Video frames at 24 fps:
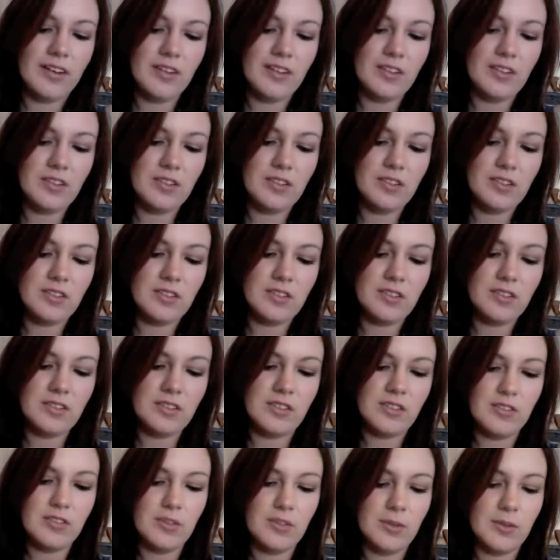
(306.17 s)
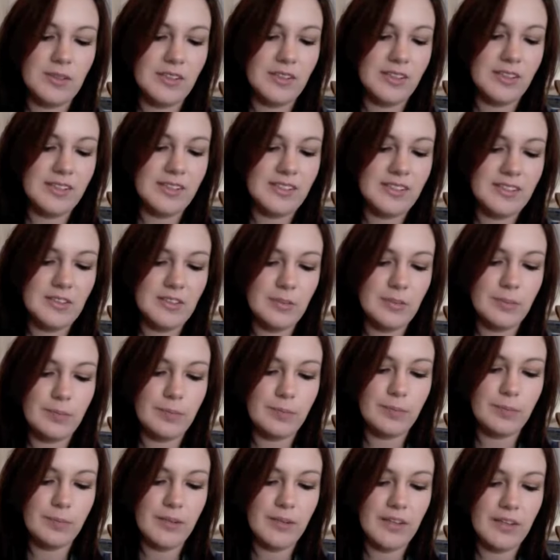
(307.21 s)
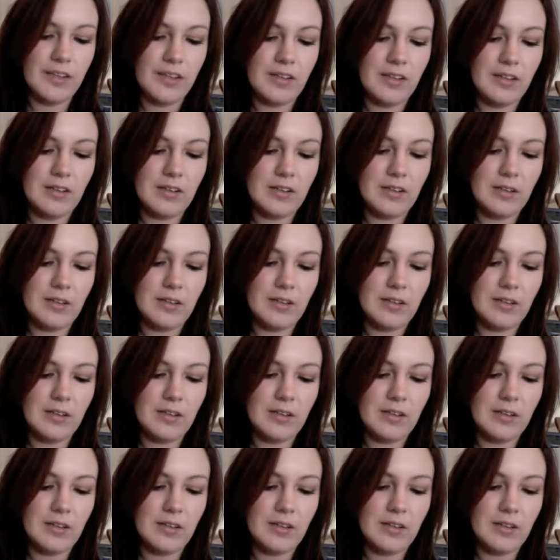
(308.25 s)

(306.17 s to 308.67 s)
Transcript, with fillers: It just gives you a nice little pink,